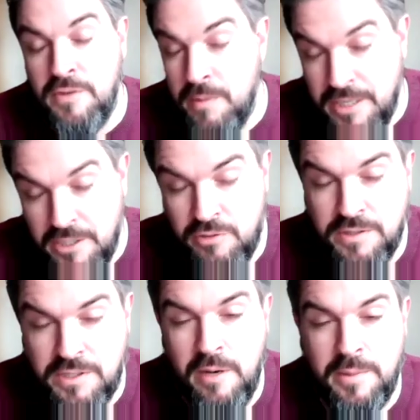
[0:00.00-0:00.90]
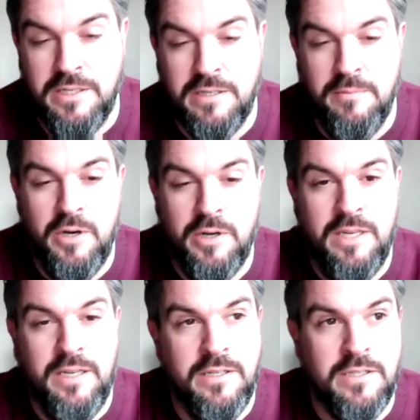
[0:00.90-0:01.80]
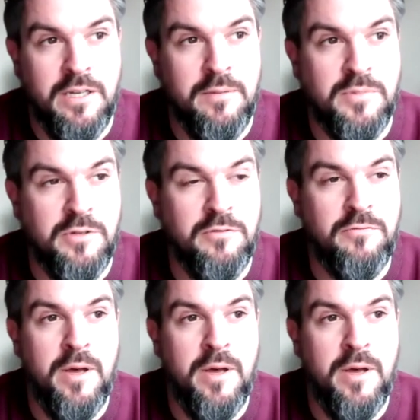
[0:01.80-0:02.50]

of new entrants coming into the market in terms of